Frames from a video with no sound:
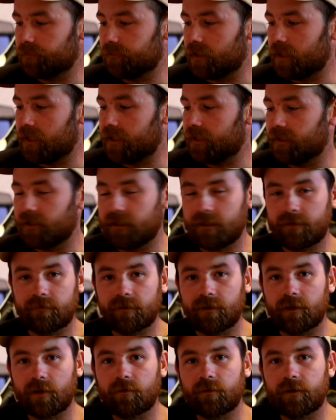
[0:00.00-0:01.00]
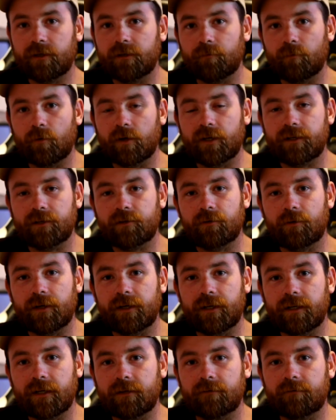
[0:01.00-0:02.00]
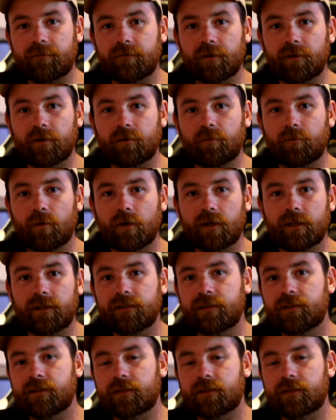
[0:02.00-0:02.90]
I didn't even know what 120 film was.